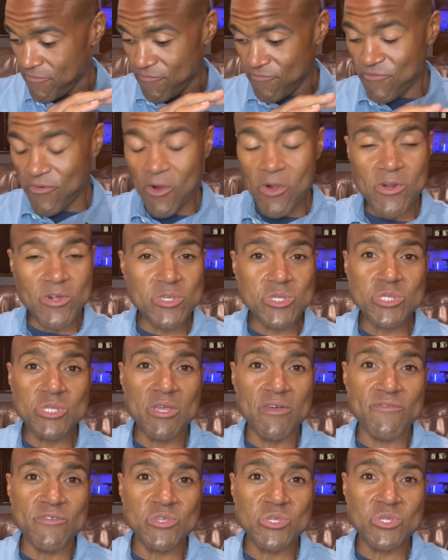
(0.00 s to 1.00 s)
farce
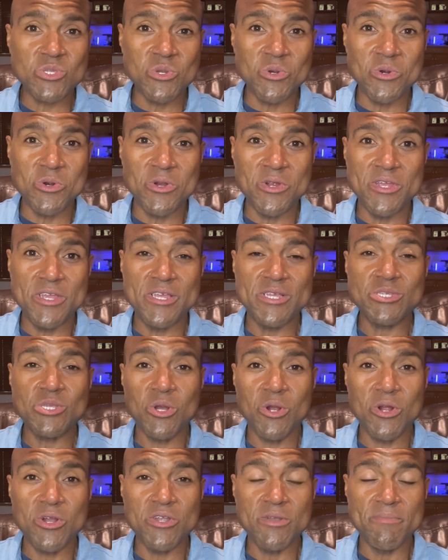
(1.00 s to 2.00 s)
of a story is
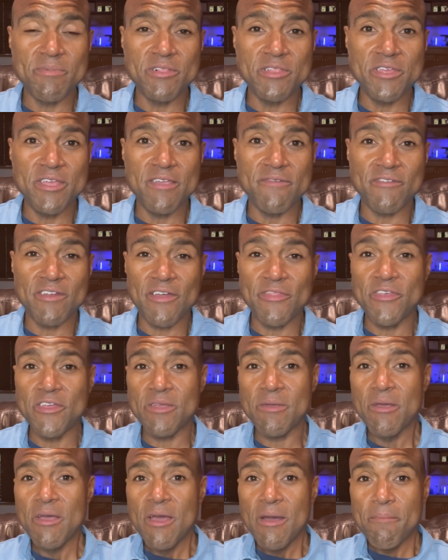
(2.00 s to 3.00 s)
hard to believe. And I think
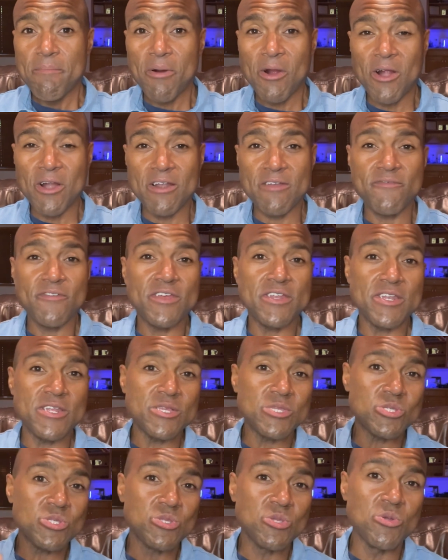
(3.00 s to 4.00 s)
part of it
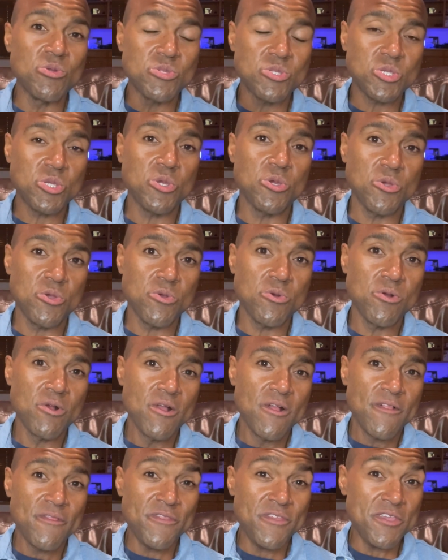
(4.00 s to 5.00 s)
is due to
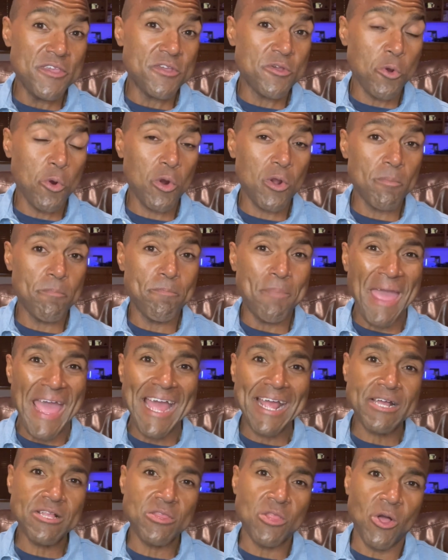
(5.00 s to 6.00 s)
the court
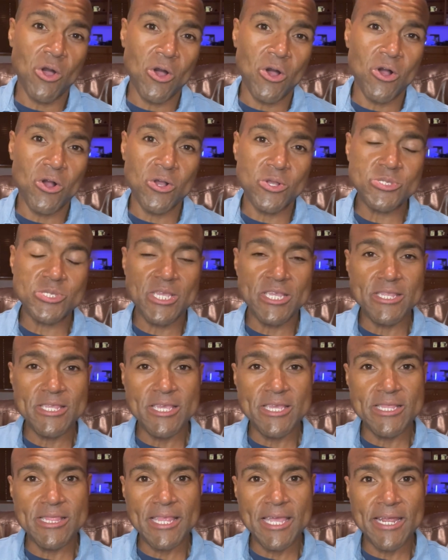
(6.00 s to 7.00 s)
backlogs in the
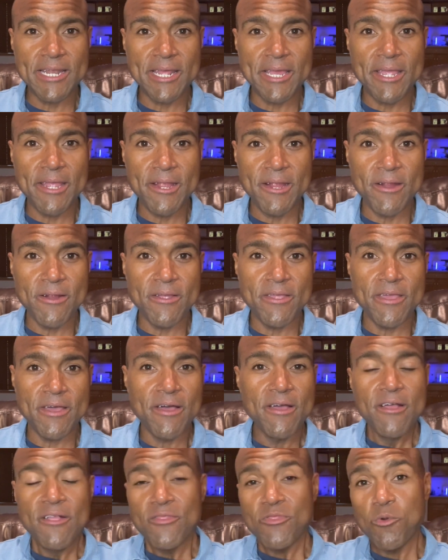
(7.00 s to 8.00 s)
Atlanta area.
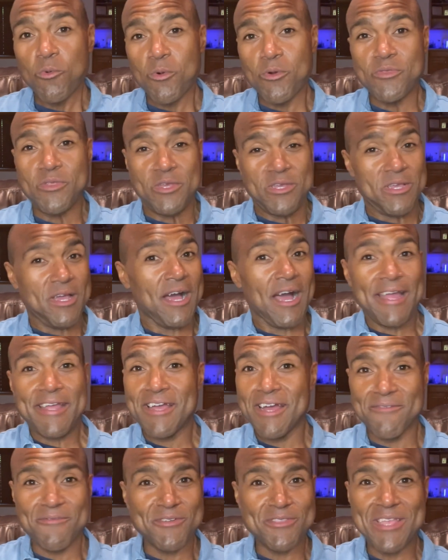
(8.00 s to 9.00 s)
I
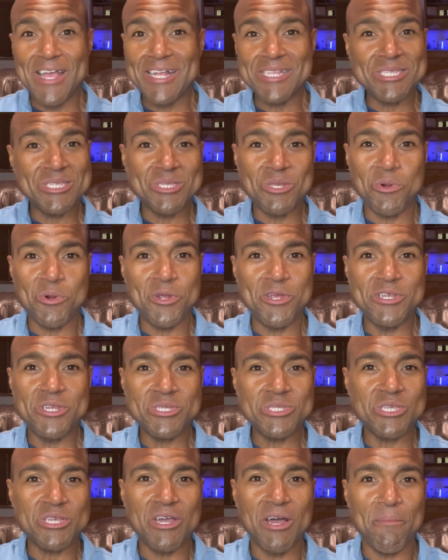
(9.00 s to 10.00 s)
covered that story
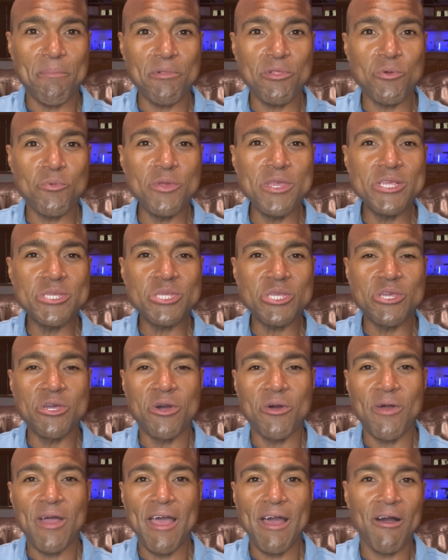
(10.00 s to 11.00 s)
just a couple of weeks
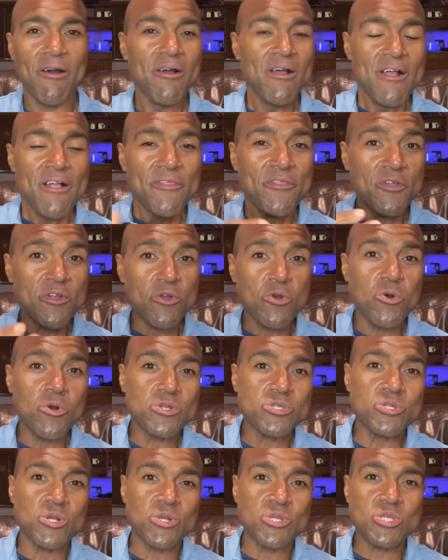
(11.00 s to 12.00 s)
ago, how their
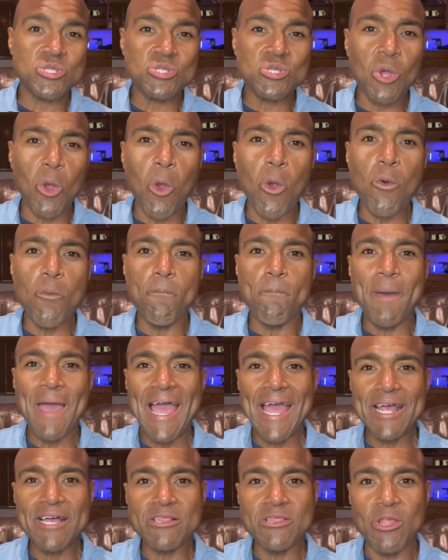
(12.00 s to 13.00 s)
courts are so
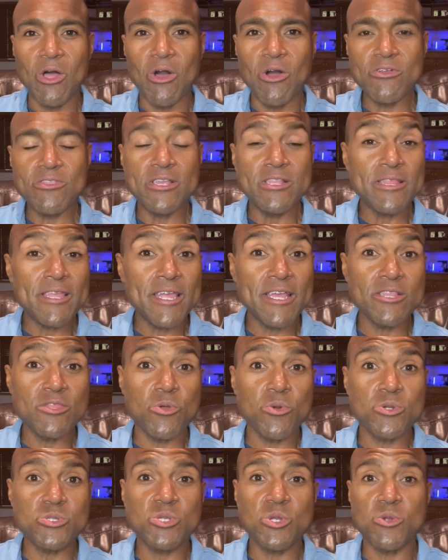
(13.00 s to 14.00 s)
backlogged that
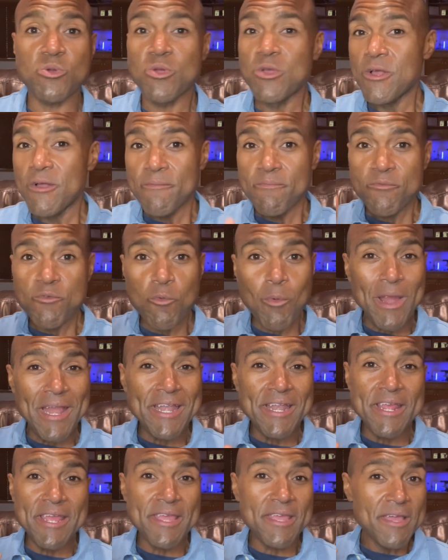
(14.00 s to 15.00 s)
landlords are
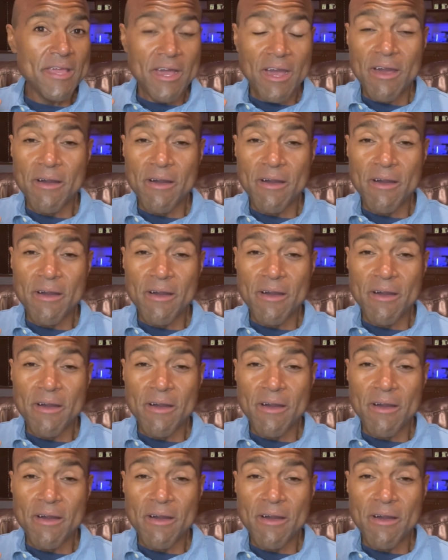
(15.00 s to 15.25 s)
waiting